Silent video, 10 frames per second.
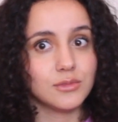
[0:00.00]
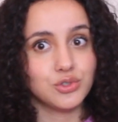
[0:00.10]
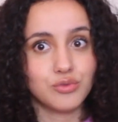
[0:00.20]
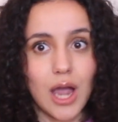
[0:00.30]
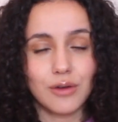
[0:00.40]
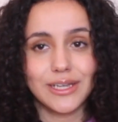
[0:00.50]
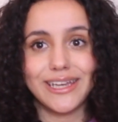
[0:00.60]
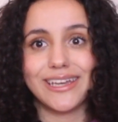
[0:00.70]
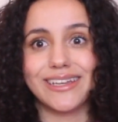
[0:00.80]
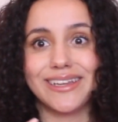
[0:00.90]

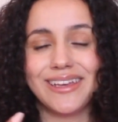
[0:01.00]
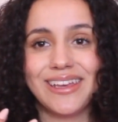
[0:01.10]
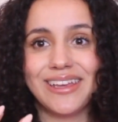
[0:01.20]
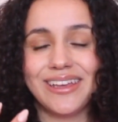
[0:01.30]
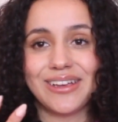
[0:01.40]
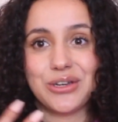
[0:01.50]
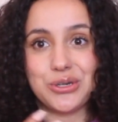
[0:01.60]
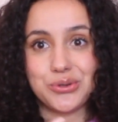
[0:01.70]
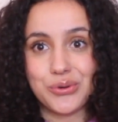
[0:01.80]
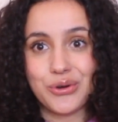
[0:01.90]
drowning and
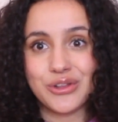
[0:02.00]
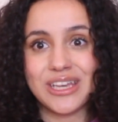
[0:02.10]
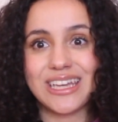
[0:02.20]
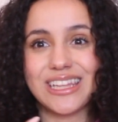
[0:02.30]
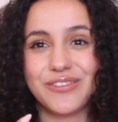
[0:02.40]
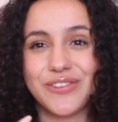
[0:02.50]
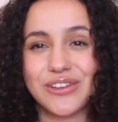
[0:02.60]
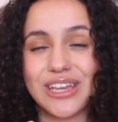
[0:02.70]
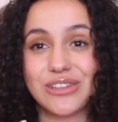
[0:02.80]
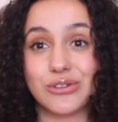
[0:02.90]
controlling, and they
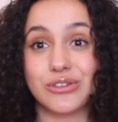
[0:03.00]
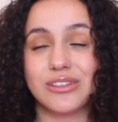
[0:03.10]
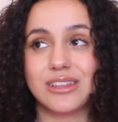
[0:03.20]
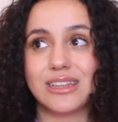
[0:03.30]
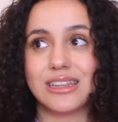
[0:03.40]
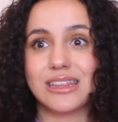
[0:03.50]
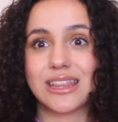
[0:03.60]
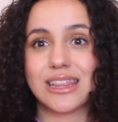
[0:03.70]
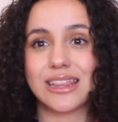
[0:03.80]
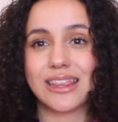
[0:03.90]
feel like
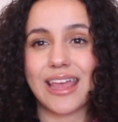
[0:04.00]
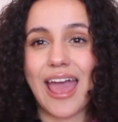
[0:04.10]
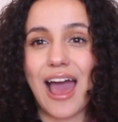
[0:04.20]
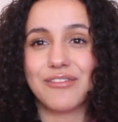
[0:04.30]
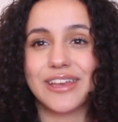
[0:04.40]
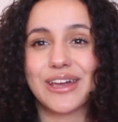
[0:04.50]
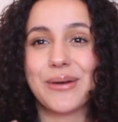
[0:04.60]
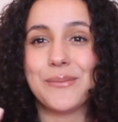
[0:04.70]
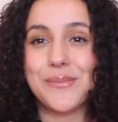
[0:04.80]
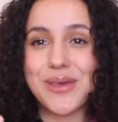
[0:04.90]
they have like
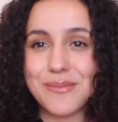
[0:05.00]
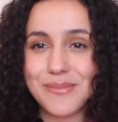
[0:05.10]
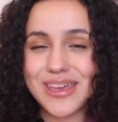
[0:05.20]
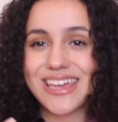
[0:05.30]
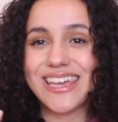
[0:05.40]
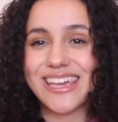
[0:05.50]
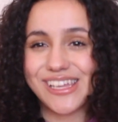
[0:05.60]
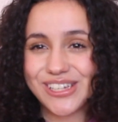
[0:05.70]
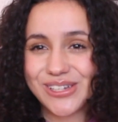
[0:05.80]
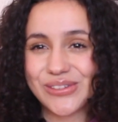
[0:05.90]
commitment
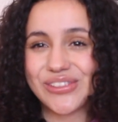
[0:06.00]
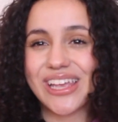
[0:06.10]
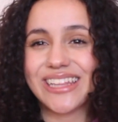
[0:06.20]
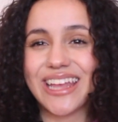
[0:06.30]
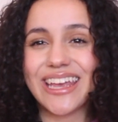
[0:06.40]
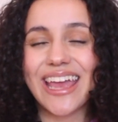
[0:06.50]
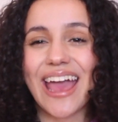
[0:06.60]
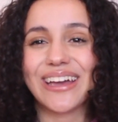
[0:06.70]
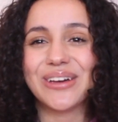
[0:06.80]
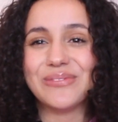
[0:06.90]
issues, like they
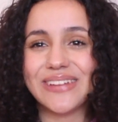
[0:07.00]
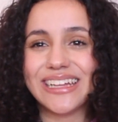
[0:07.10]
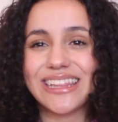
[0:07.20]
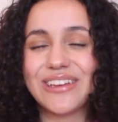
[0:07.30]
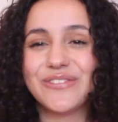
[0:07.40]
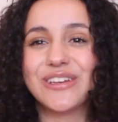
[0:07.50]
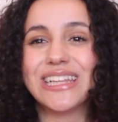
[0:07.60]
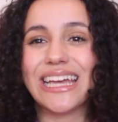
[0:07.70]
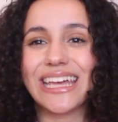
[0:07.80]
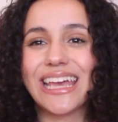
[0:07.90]
can't commit. They
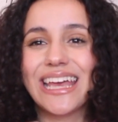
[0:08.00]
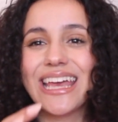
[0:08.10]
feel like